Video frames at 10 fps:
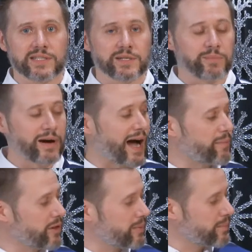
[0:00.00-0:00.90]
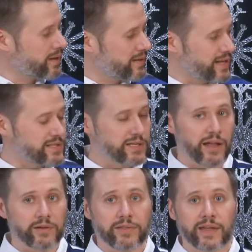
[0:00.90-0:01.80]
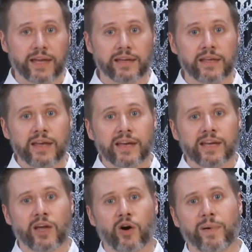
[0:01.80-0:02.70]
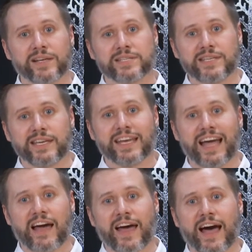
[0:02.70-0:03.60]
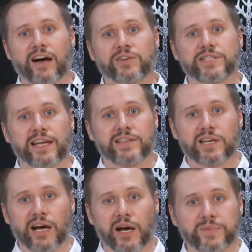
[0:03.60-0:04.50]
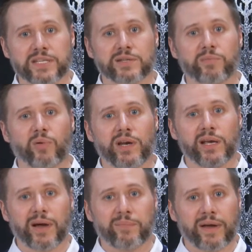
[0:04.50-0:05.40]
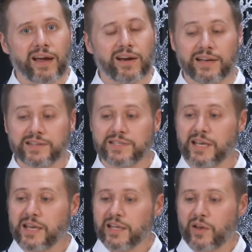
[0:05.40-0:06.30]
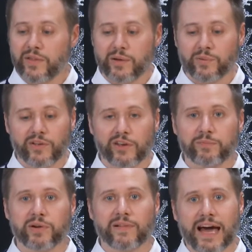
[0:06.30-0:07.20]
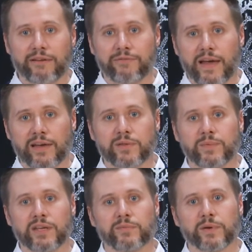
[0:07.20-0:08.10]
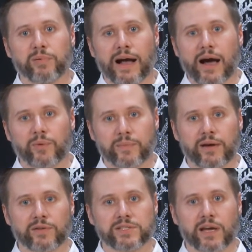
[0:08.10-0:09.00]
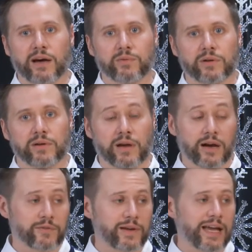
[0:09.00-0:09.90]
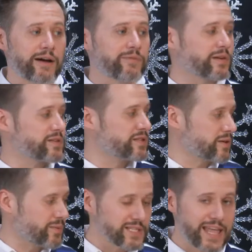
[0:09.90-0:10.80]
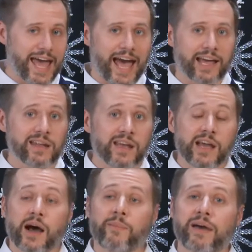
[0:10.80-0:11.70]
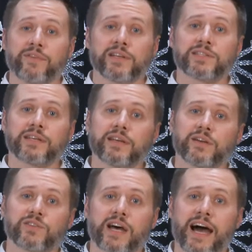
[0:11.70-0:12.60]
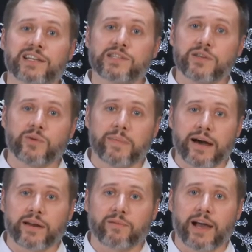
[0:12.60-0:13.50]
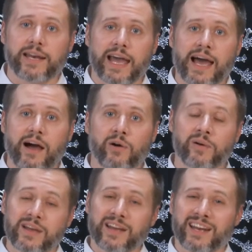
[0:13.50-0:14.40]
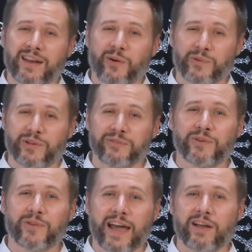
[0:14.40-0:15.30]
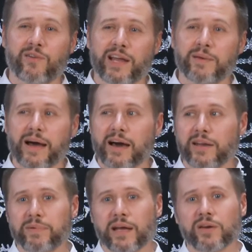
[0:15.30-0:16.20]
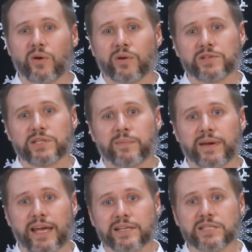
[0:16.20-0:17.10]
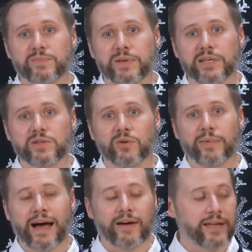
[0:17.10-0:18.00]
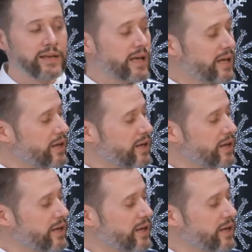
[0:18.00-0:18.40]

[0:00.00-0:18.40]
It's a problem. That's another thing. By sneaking out of the house, I ended up disappointing my parents. They really put a lot of faith in me and have been proud with my recovery efforts, so there was that. I'm having to sit here and talk to you about it right now, and I don't really feel that great about it, but I know you're somebody I can speak to about it.